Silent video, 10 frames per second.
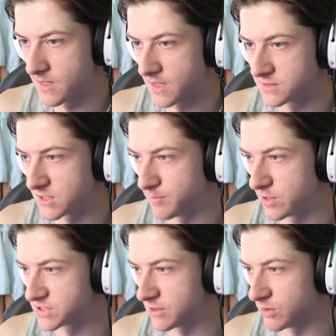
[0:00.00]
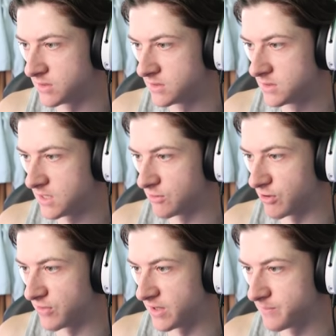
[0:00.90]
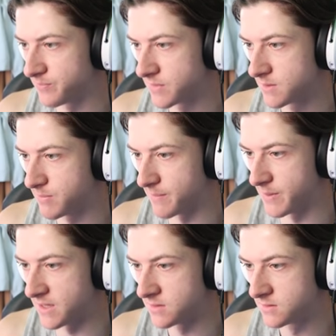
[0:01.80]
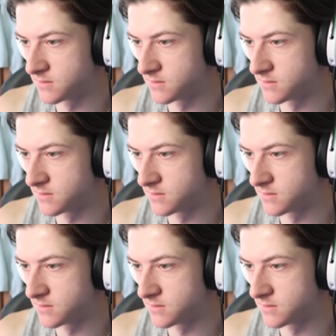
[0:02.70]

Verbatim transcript: De Gea's going to punch that one. I read that. Pepe.